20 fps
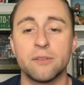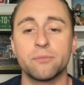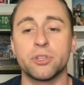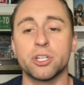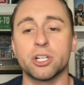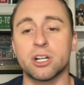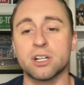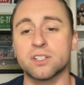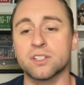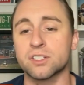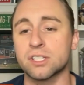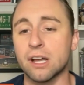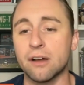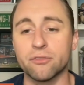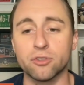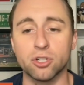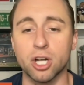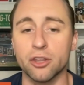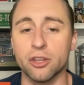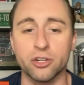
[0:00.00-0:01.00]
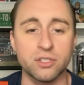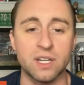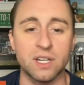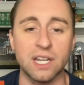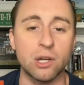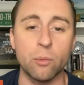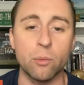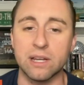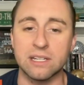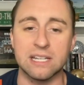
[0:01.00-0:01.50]
there are several other
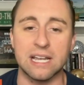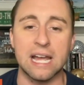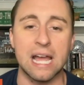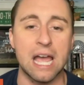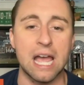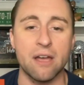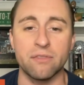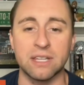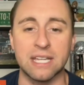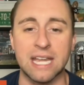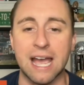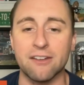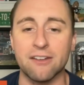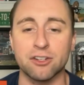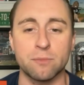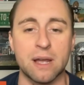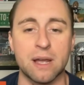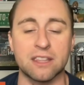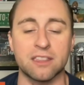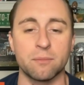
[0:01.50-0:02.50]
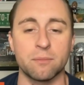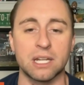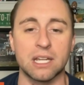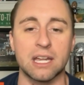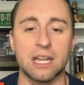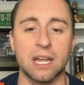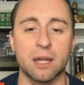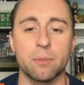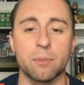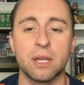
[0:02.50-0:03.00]
takeaways I have in the aftermath of
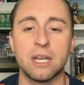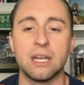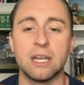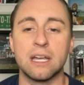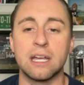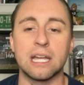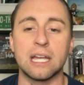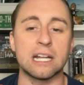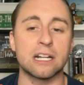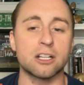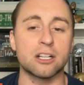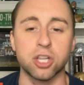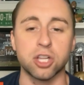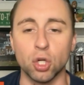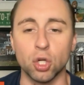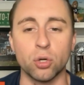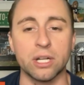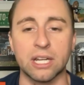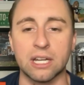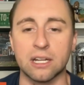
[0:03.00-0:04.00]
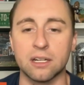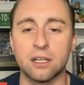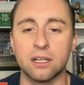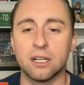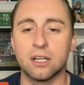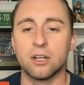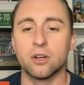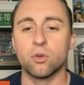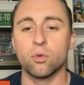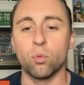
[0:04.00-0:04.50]
minicamp, including
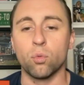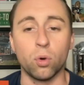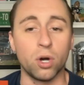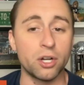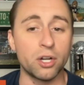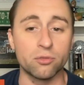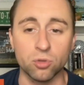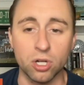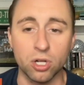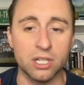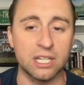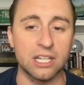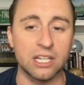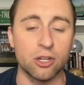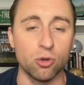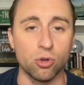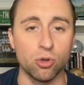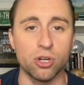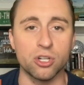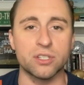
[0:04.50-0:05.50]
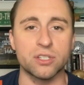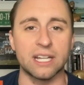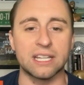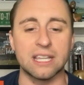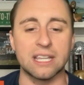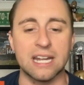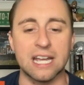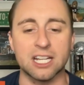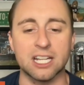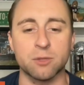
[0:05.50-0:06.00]
one rookie who looks like
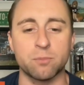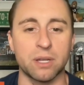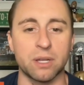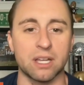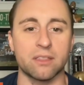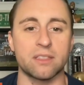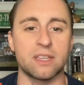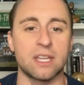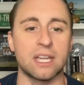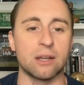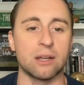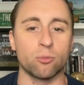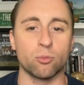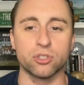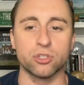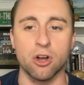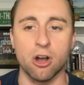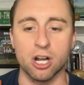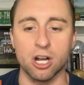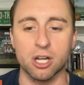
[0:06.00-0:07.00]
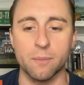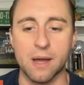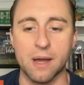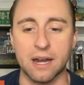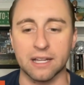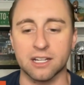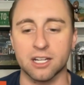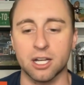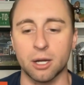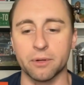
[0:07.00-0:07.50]
the next big thing. We'll talk
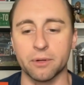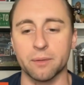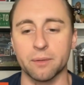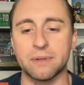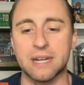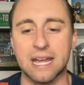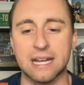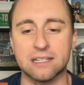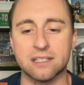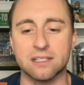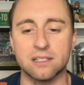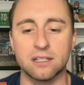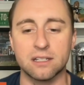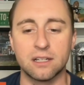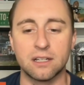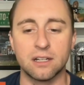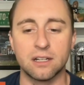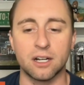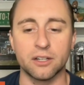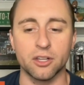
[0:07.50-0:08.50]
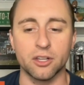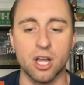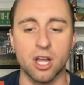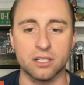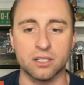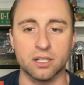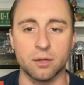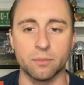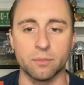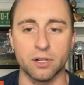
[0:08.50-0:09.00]
about it coming up next on the Locked On